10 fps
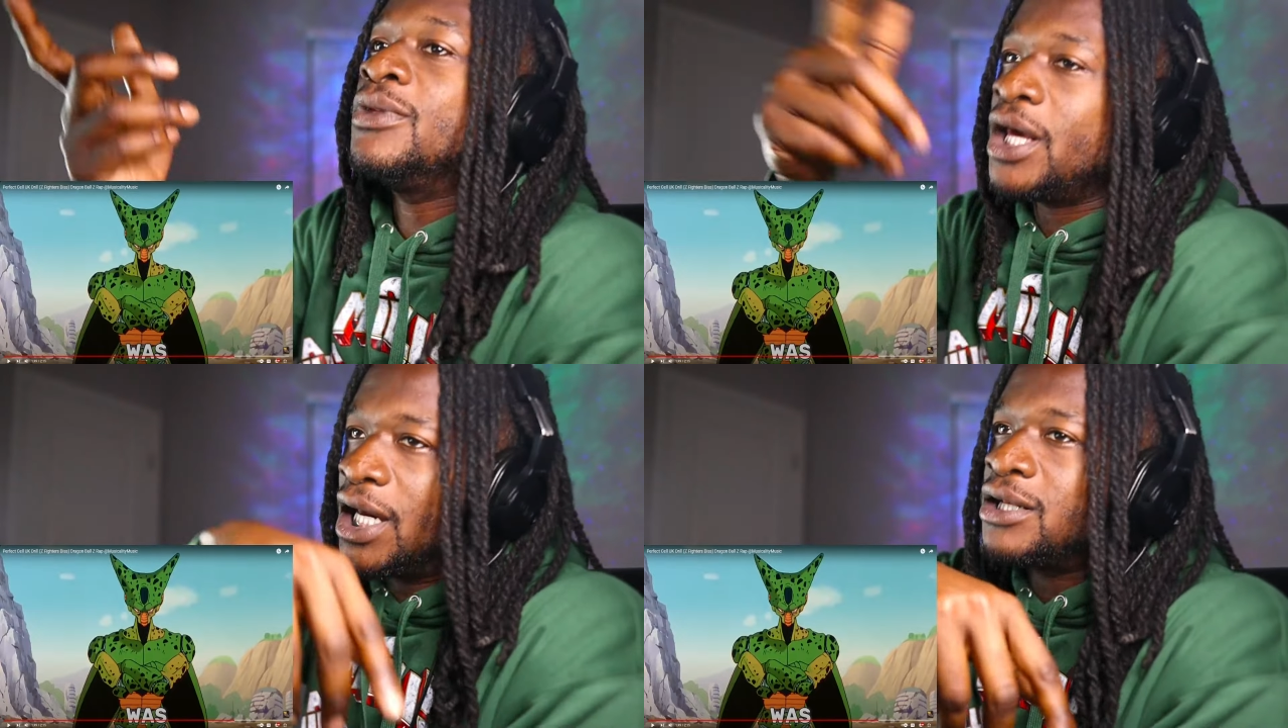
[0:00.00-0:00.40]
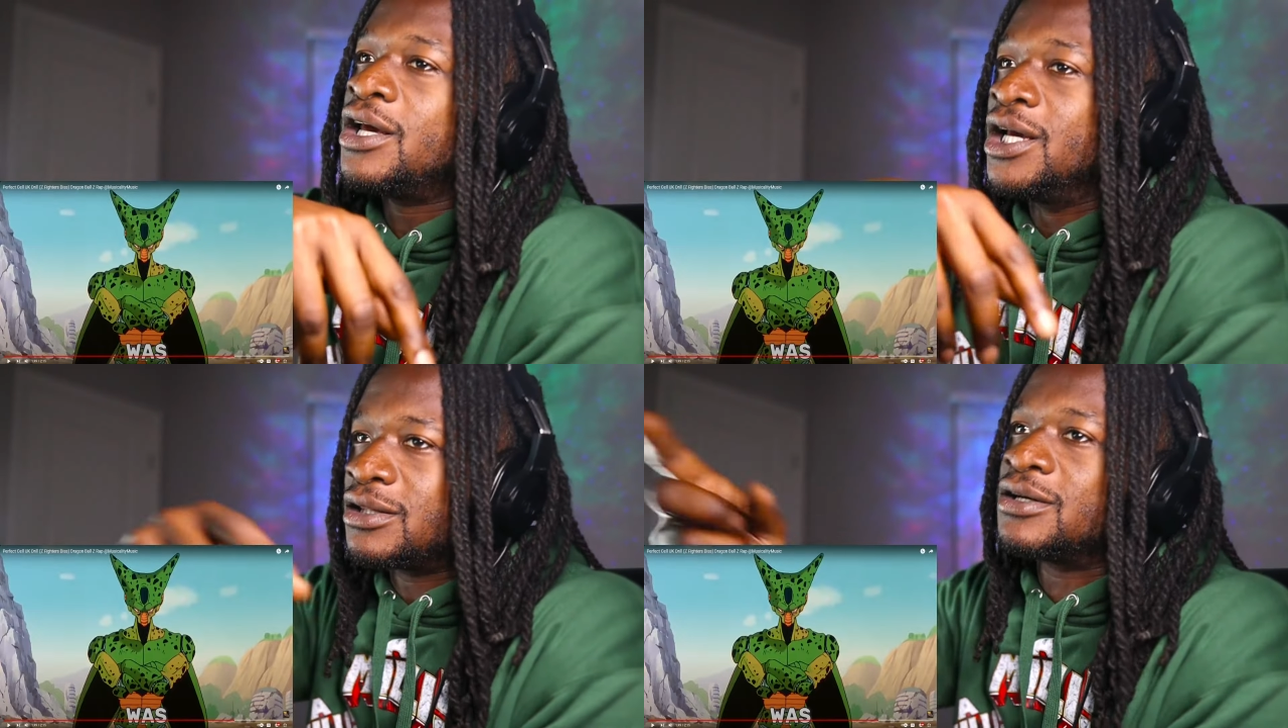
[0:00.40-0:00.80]
in
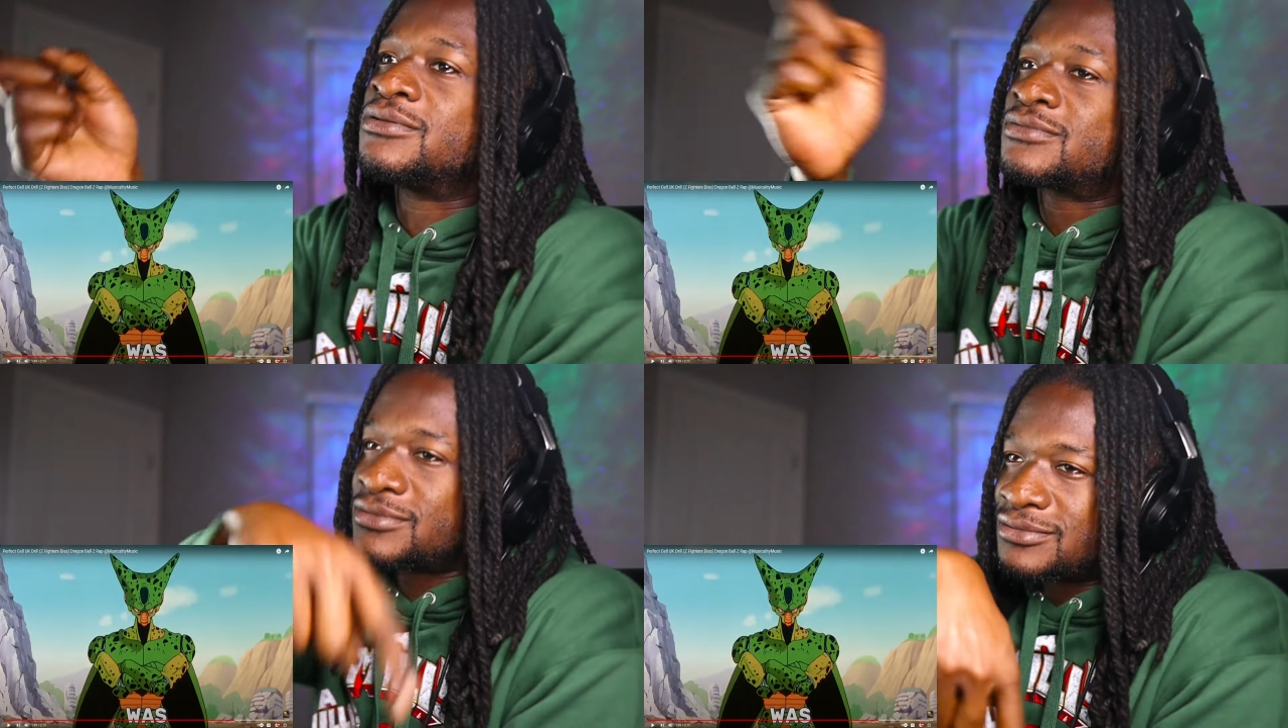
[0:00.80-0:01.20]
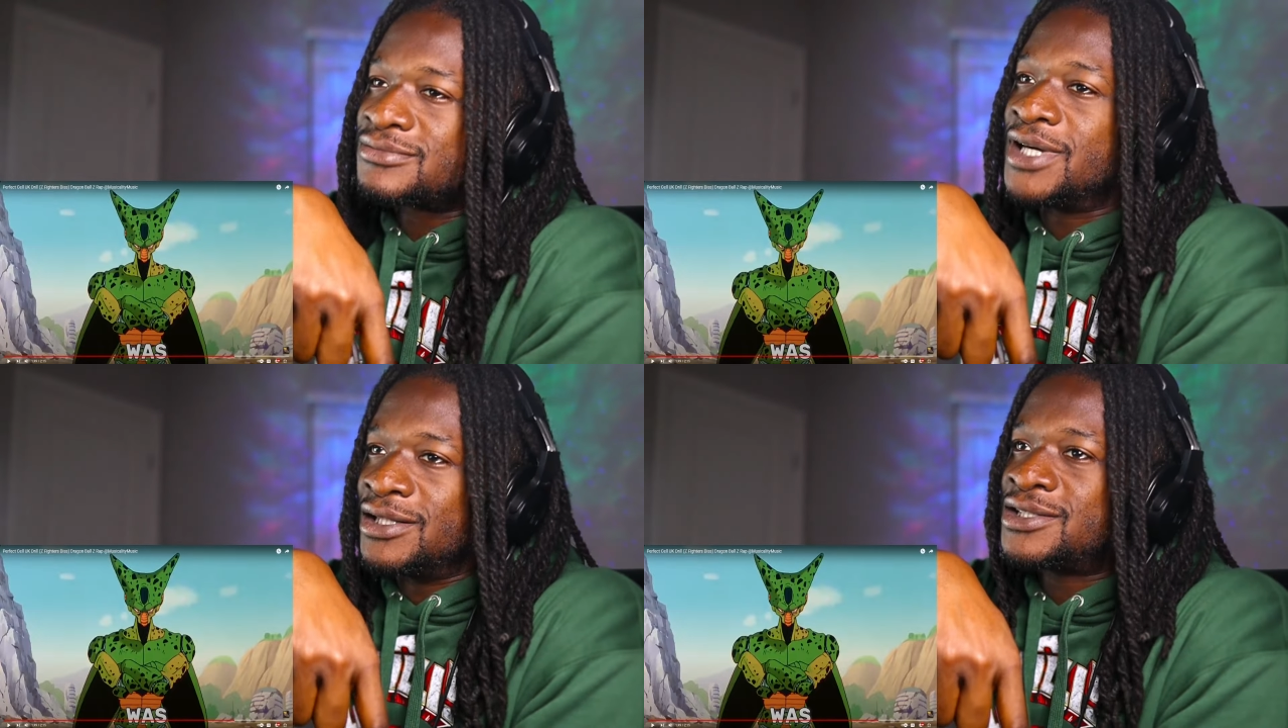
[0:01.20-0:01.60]
in the
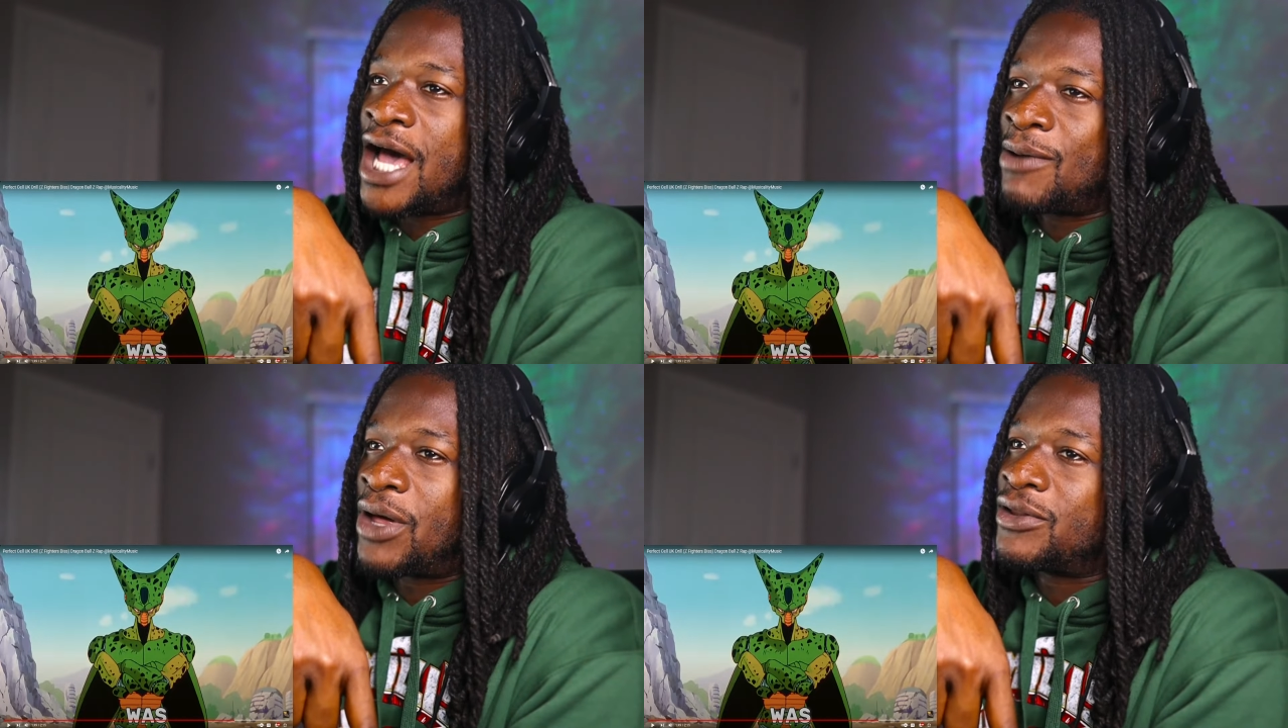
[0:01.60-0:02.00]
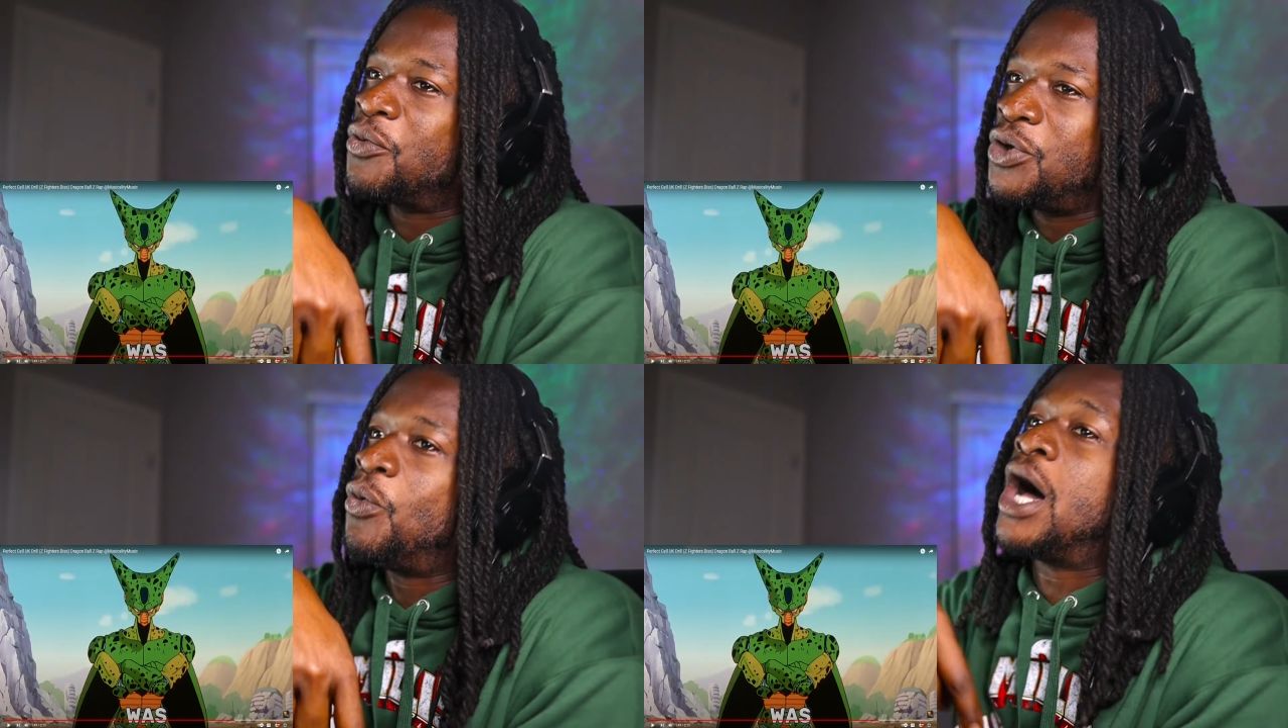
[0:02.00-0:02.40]
in the timeline that
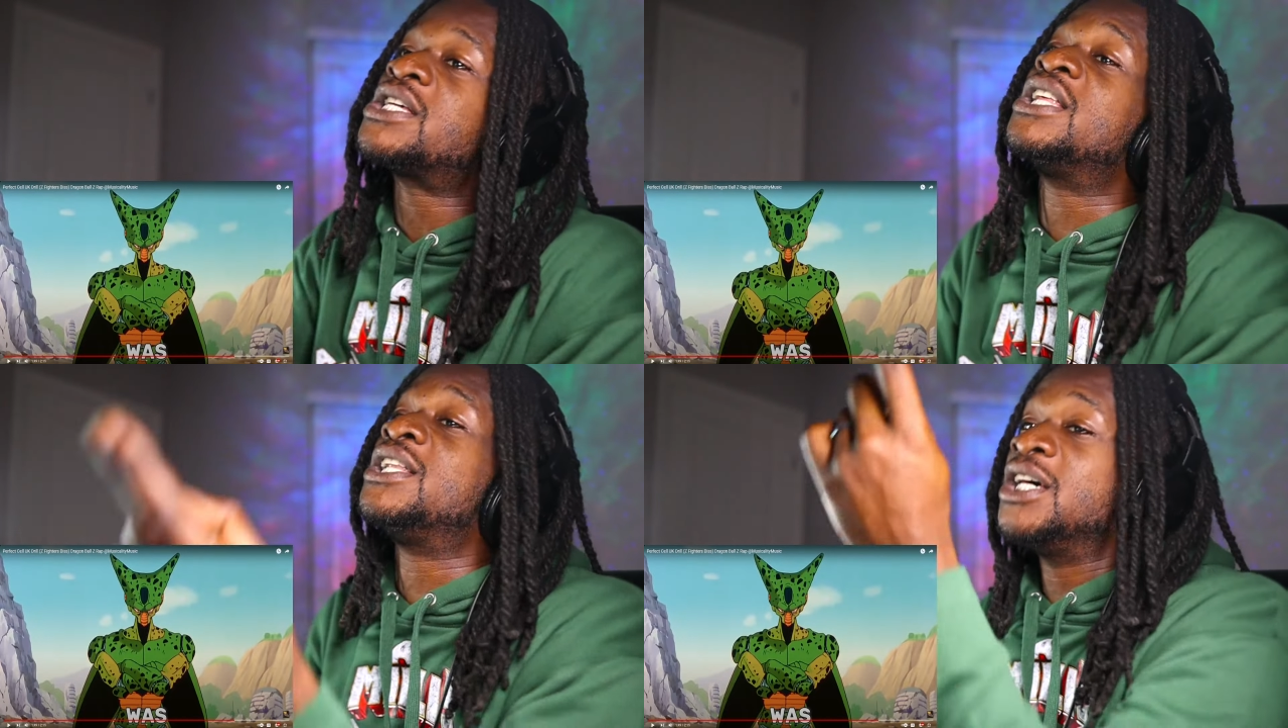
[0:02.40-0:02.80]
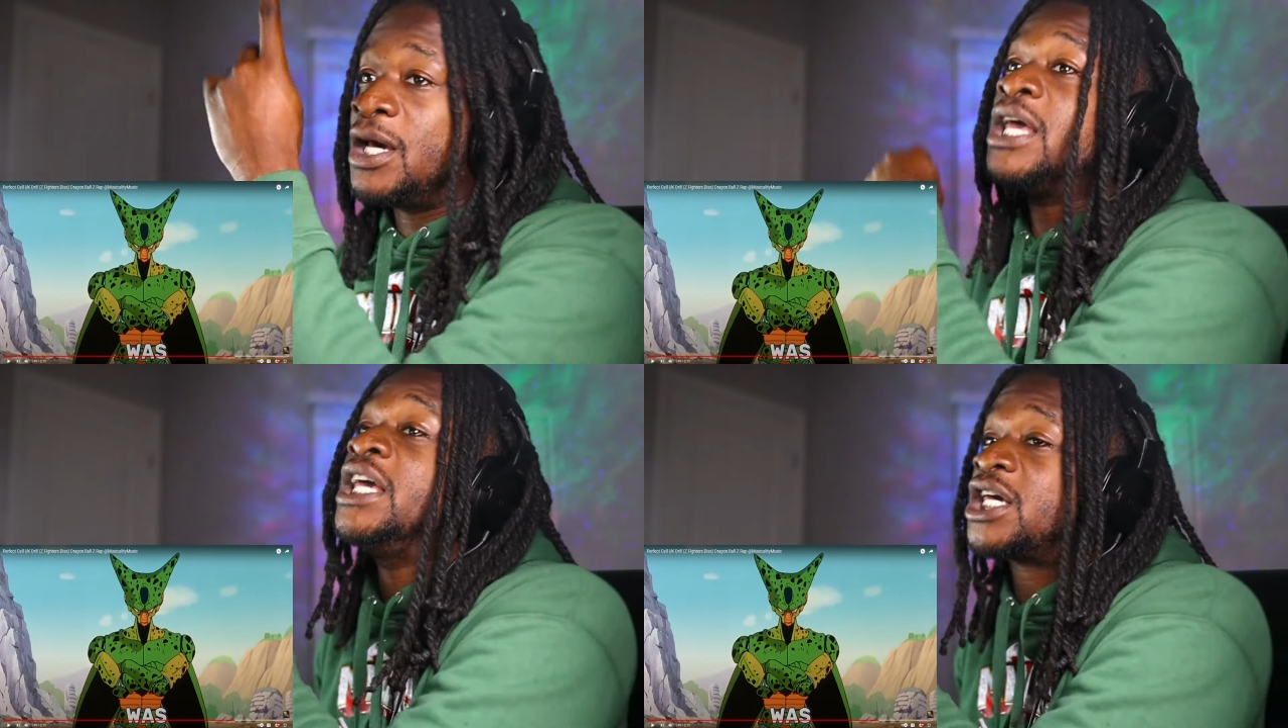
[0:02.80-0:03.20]
we watch, and then
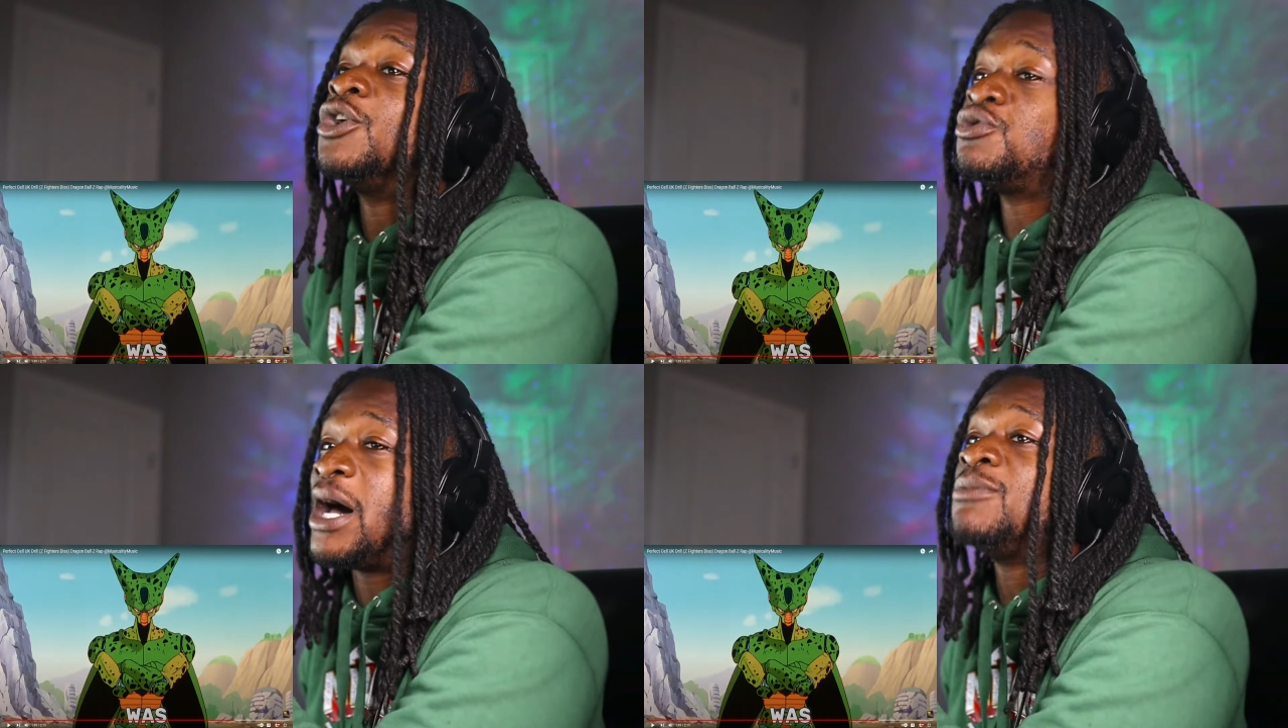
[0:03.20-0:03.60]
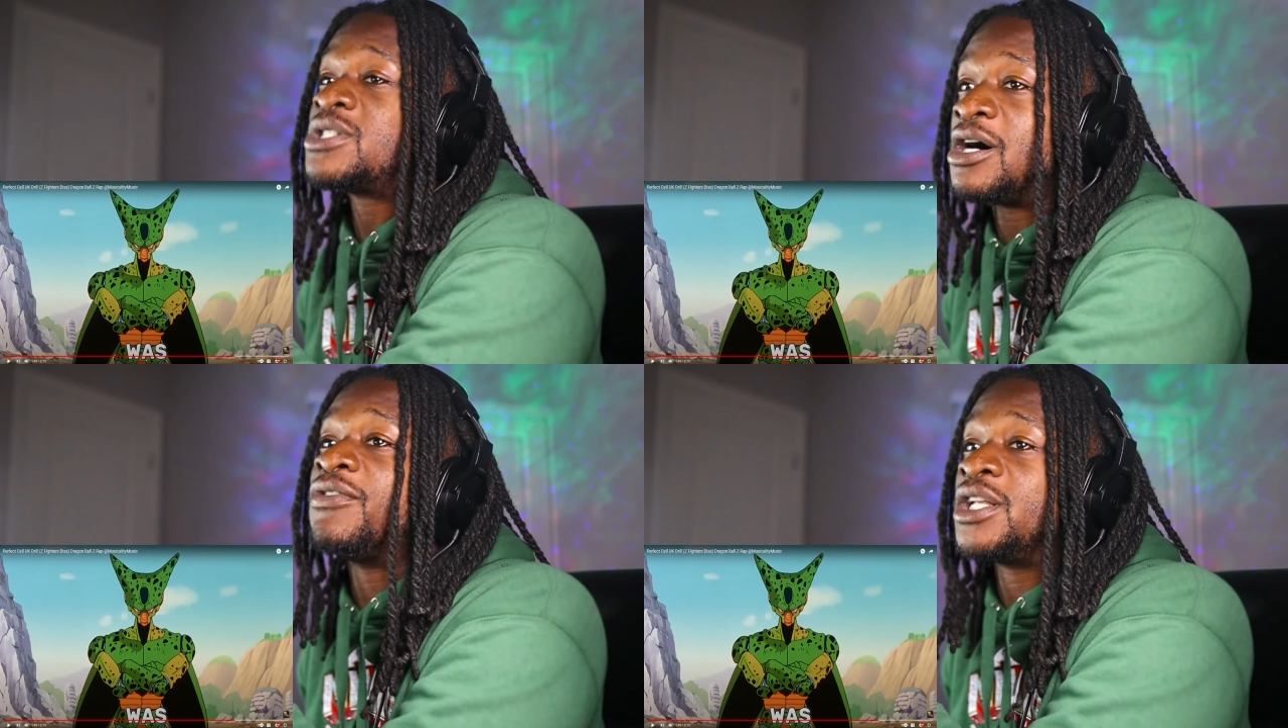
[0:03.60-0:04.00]
he killed you by
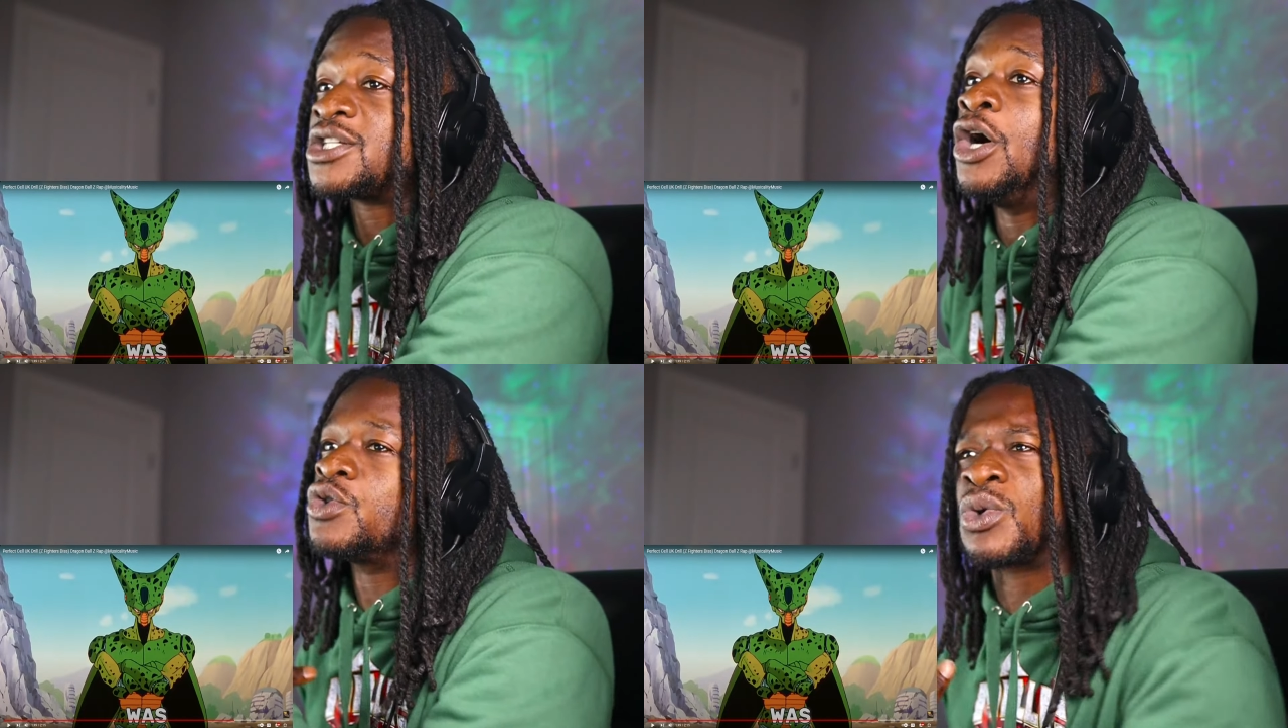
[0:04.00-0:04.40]
himself on his own. So